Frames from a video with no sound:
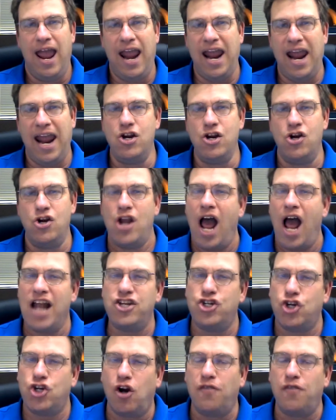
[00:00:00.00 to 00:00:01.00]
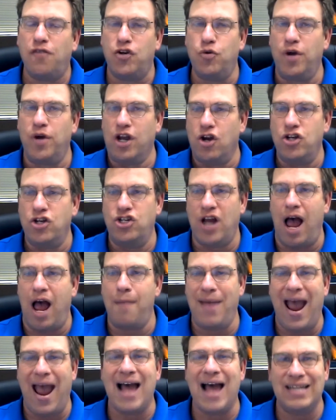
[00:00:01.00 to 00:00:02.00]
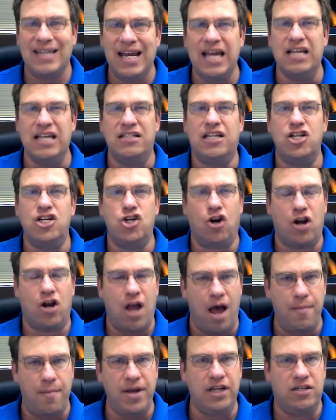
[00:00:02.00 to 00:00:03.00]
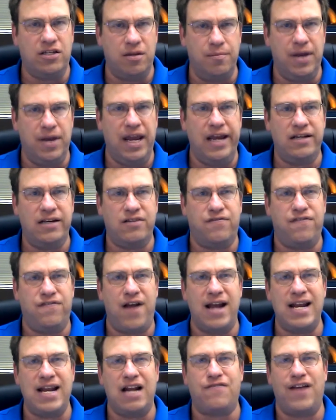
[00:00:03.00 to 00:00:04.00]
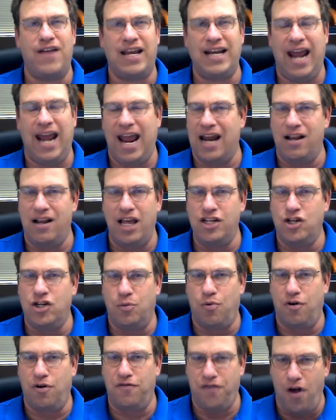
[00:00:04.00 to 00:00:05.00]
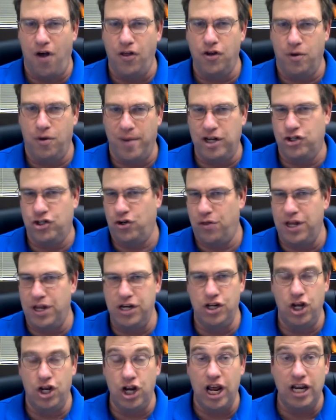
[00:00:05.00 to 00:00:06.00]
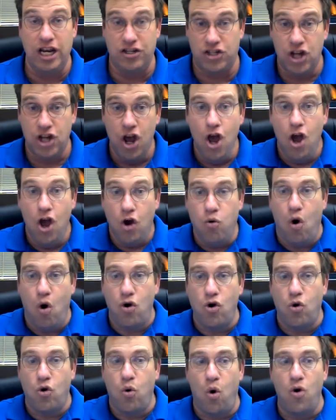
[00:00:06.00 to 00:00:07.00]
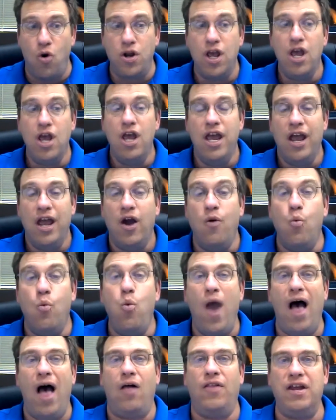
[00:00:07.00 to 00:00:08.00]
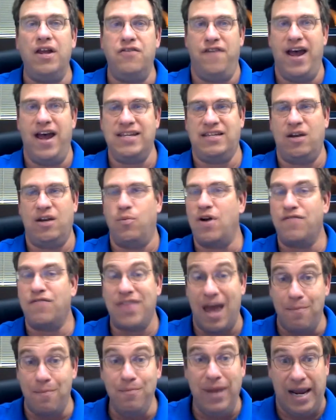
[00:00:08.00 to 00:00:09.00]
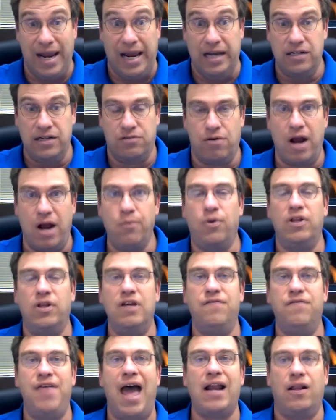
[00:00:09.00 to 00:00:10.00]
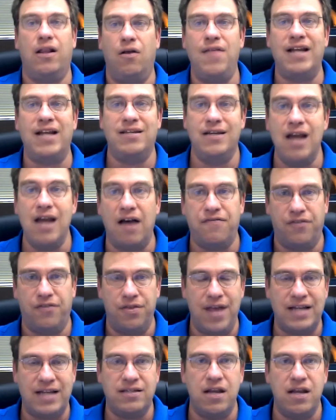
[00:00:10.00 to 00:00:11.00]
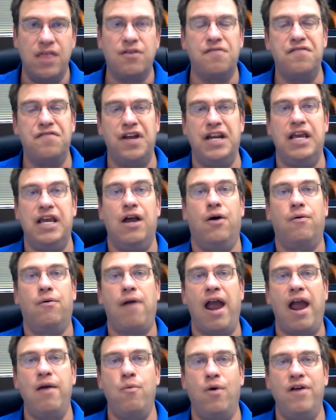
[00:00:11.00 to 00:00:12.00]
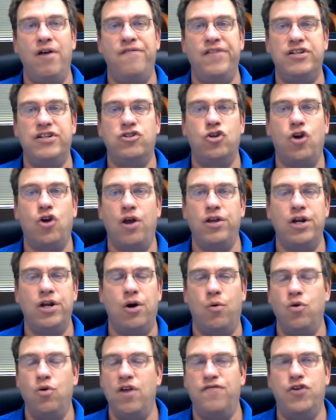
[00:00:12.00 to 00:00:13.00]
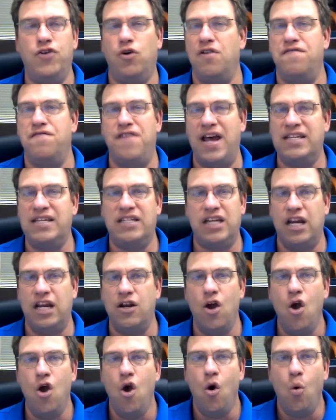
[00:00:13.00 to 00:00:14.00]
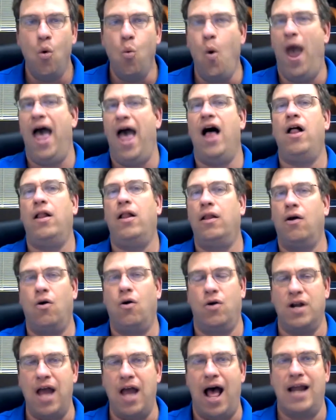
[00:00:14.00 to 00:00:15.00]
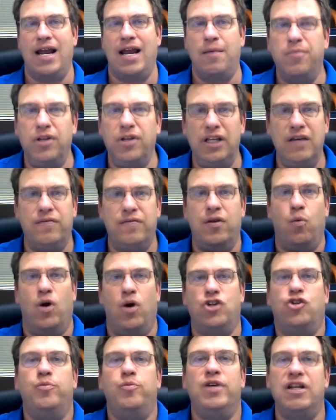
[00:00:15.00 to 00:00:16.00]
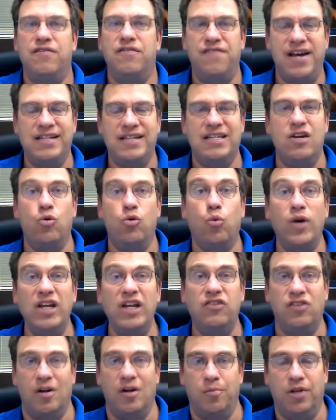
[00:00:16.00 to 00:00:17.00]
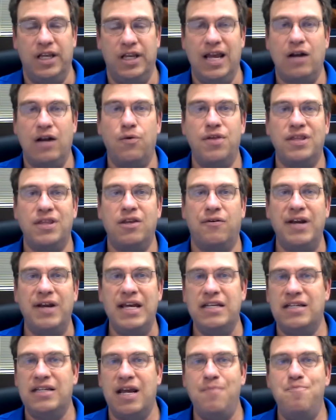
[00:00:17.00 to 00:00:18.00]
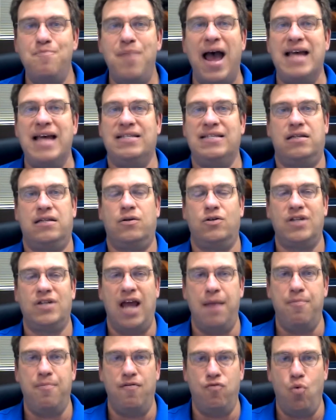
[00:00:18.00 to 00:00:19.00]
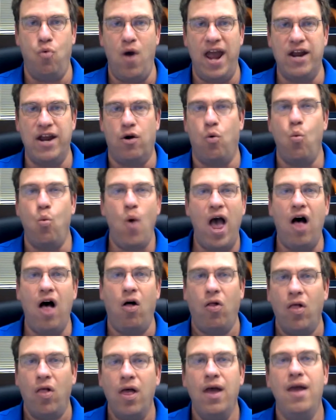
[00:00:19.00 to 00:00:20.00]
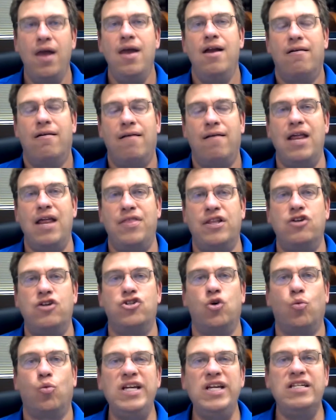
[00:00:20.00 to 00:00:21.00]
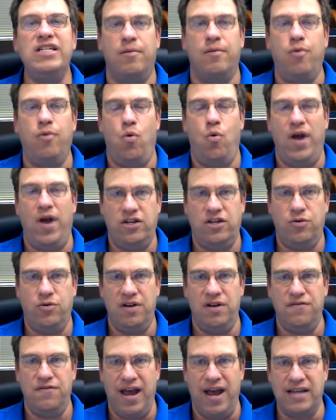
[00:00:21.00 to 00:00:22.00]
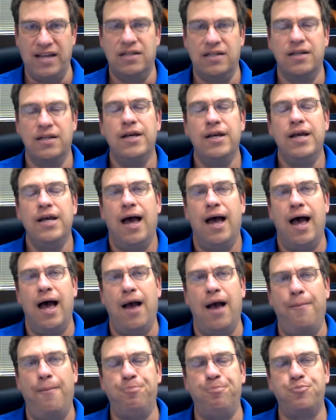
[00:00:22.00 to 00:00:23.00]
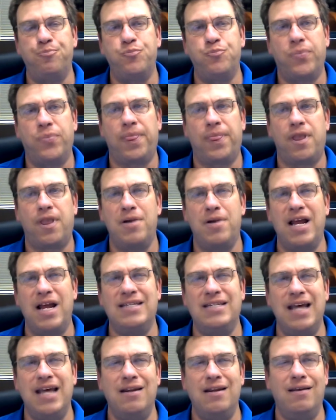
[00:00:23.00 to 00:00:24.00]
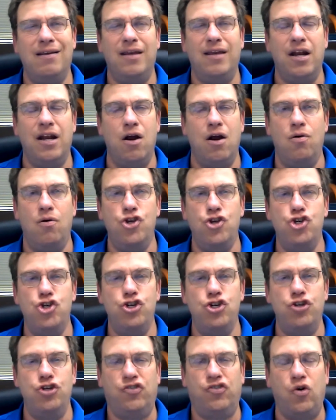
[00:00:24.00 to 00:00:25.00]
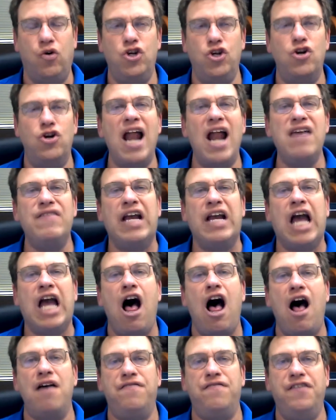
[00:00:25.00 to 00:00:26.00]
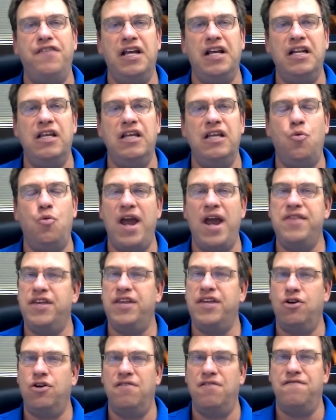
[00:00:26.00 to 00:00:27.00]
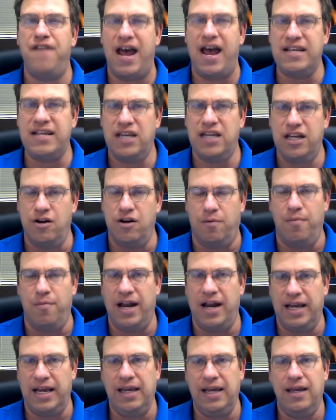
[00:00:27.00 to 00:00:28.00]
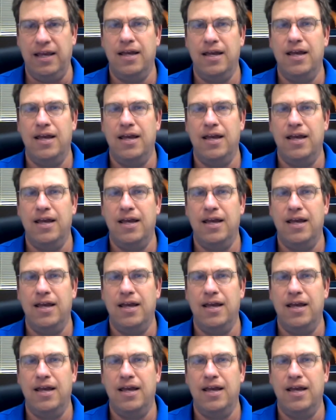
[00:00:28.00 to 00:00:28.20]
And you're not sure if you're doing a good job as is, because you're coming to me to find out if I can analyze your portfolio to make sure that it's, quote unquote, well invested, whatever that means, right? We'll leave that alone. That's enough. That's another video, right? Well, if it's, you know, if you're invested well or not, I believe that one should be invested reasonably. I don't think there is a best type of way or well, right? I think there's a reasonable way to invest. But I said, you know, So you're not even confident in the way that you're investing your money.